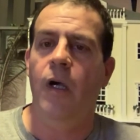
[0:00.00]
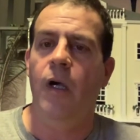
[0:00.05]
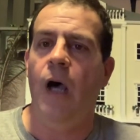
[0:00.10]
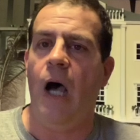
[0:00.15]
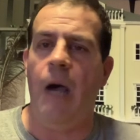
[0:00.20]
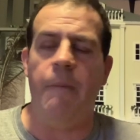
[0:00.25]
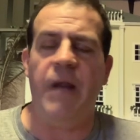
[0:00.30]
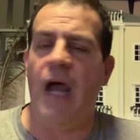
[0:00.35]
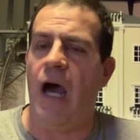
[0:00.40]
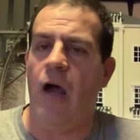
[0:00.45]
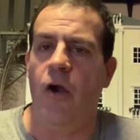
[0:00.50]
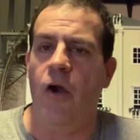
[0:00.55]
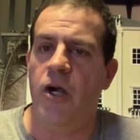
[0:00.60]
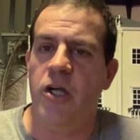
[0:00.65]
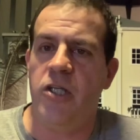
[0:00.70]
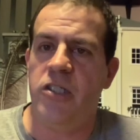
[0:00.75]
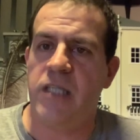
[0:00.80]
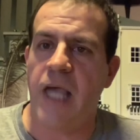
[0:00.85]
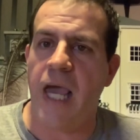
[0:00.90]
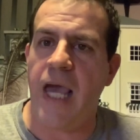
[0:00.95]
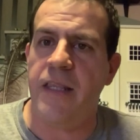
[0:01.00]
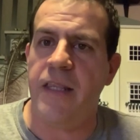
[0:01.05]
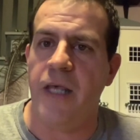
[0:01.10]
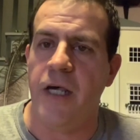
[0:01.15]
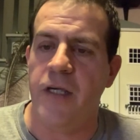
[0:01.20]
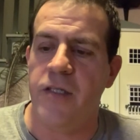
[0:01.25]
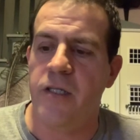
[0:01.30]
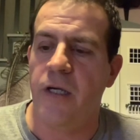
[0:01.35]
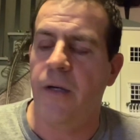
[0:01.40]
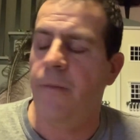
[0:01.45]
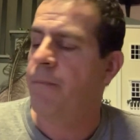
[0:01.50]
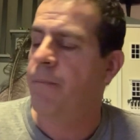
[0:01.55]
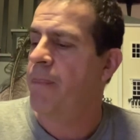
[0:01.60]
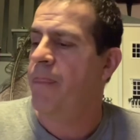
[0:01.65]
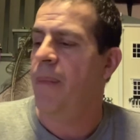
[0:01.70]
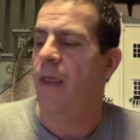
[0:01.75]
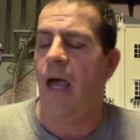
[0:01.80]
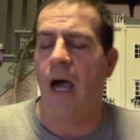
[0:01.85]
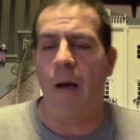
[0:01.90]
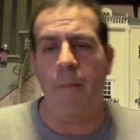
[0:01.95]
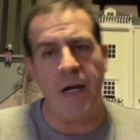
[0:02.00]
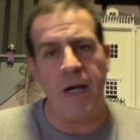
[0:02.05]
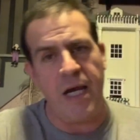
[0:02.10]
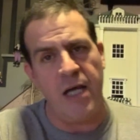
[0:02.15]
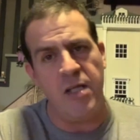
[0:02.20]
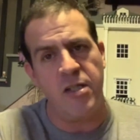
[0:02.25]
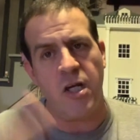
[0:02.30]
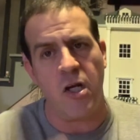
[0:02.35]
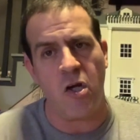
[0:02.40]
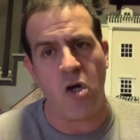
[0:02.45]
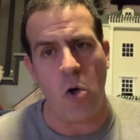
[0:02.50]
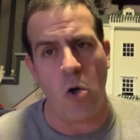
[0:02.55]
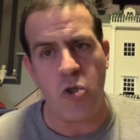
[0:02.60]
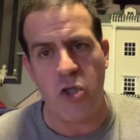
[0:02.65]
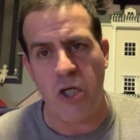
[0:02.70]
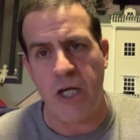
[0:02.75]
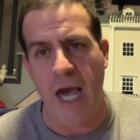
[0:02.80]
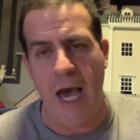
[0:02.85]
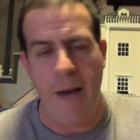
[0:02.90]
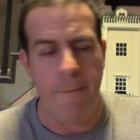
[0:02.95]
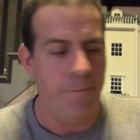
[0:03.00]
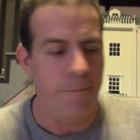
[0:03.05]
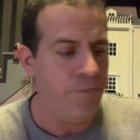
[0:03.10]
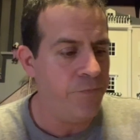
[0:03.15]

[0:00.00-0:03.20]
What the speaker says: I mean, I don't understand this. I'm going to get into the coach again.